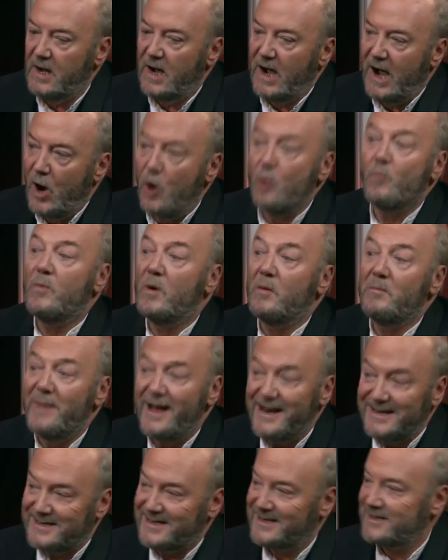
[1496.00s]
how
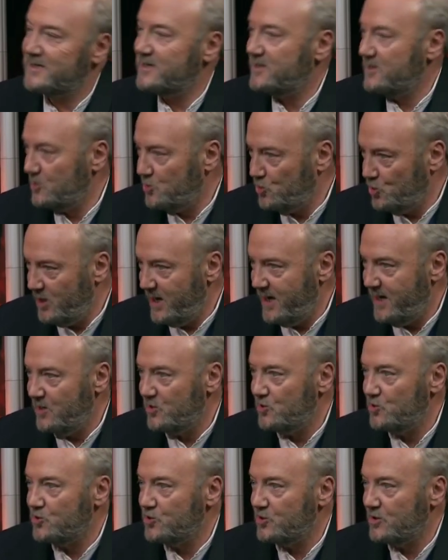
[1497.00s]
momentous the
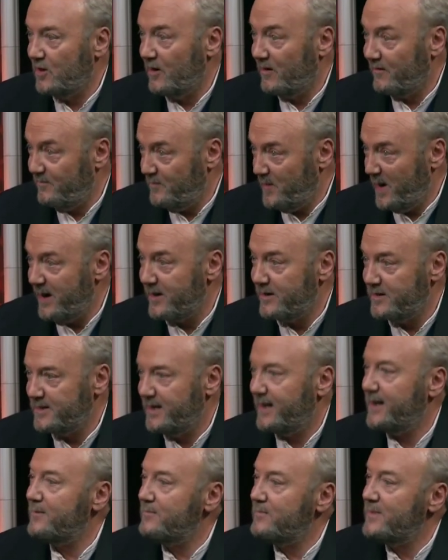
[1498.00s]
change of
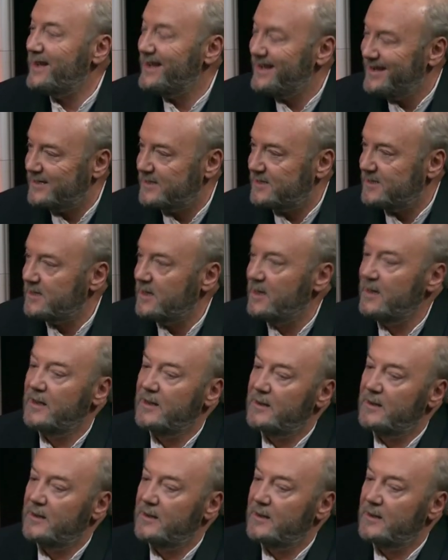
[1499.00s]
paradigm is